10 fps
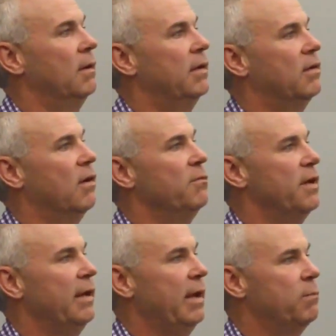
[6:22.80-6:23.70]
he called
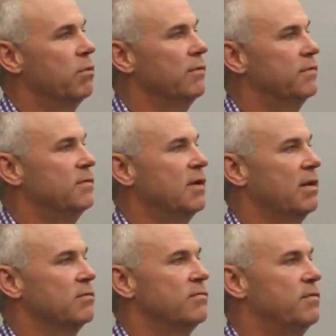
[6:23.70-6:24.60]
me in April of two
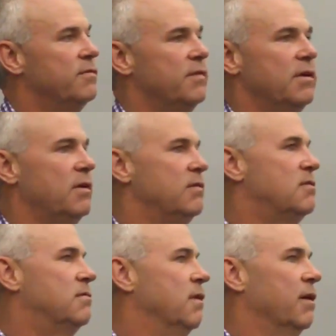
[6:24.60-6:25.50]
thousand fifteen,
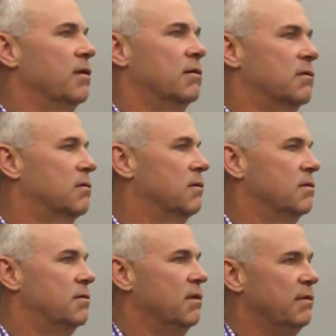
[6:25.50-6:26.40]
like,
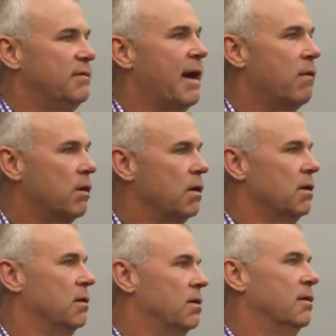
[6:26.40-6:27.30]
in terror,
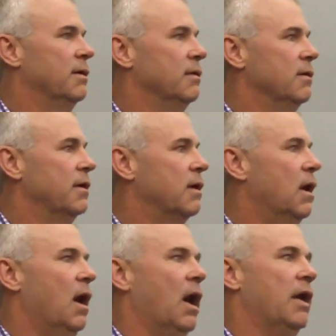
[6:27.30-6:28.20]
you know, like,
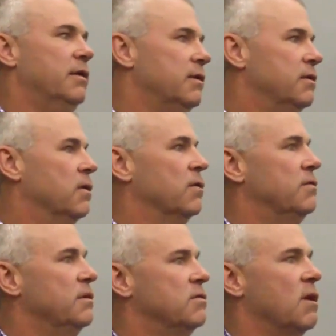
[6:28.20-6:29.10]
I need to go
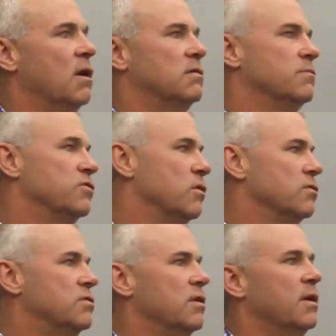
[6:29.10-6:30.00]
to detox, I'm
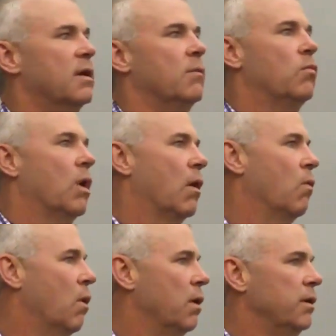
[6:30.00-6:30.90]
so sick, I'm, I
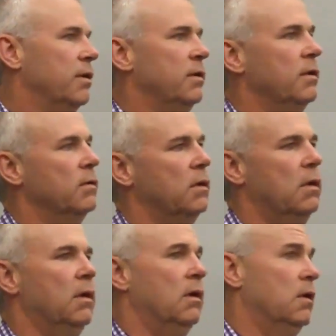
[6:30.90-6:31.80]
want it, you know.
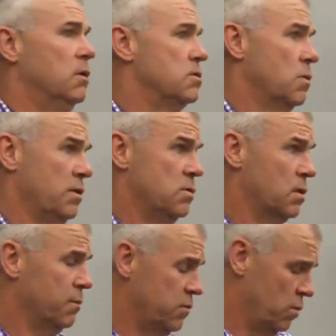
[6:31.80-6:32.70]
So I
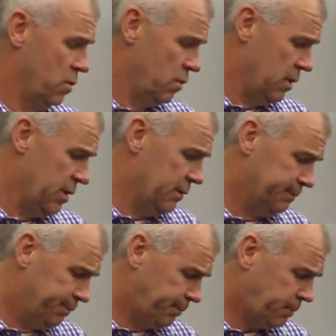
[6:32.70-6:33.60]
took him to uh,
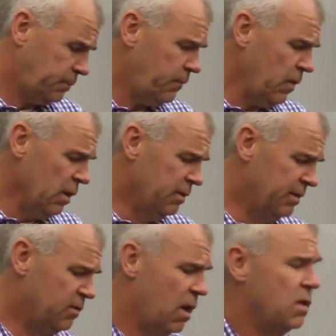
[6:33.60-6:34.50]

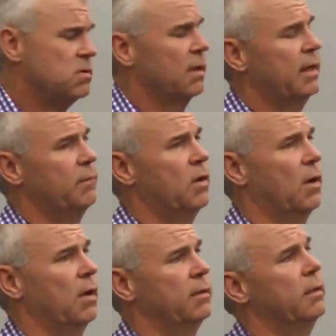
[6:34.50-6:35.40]
detox on Cape
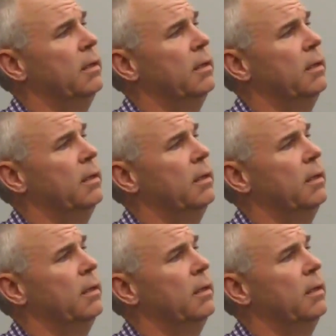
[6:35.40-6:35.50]
Cod,